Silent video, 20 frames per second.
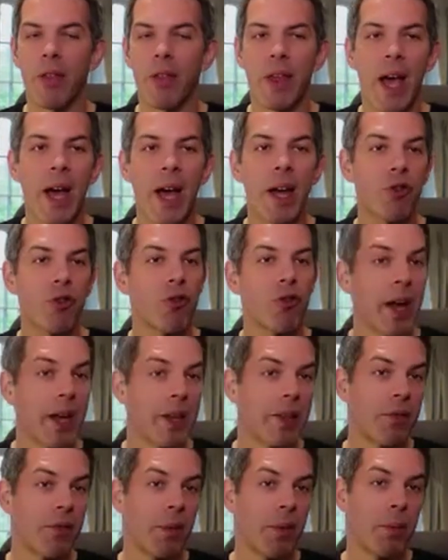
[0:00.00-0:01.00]
the ad
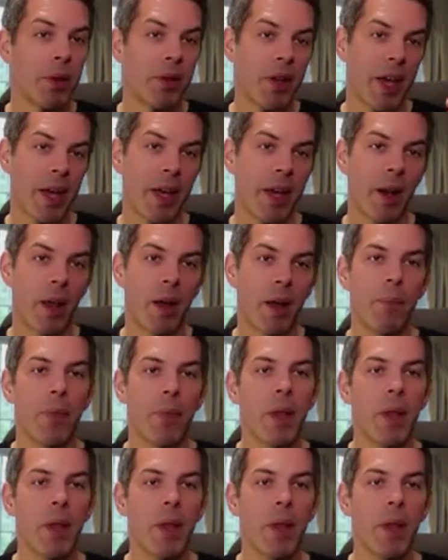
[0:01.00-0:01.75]
creative in particular.